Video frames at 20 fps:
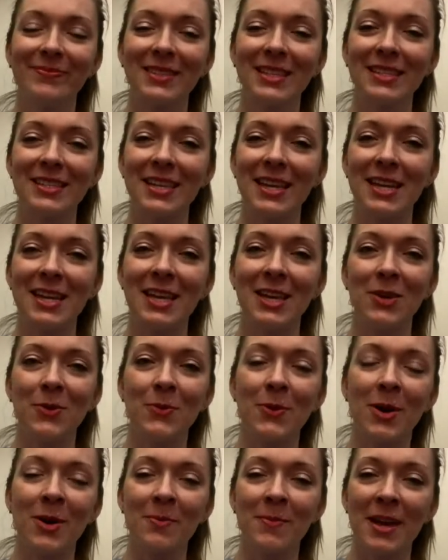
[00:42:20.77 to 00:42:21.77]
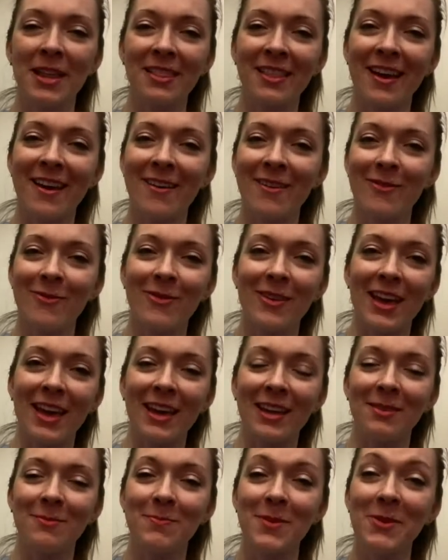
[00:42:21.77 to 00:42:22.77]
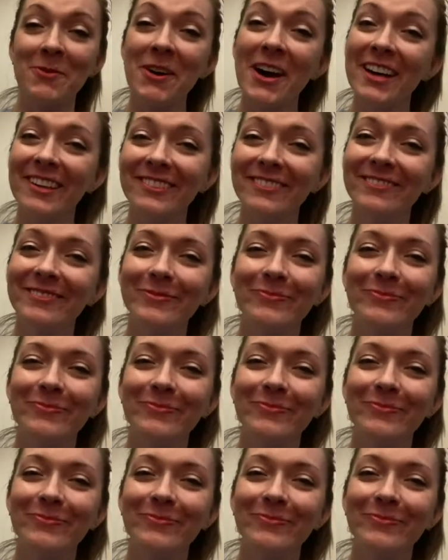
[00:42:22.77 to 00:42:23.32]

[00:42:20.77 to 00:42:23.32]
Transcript: Sending you all my love and be well.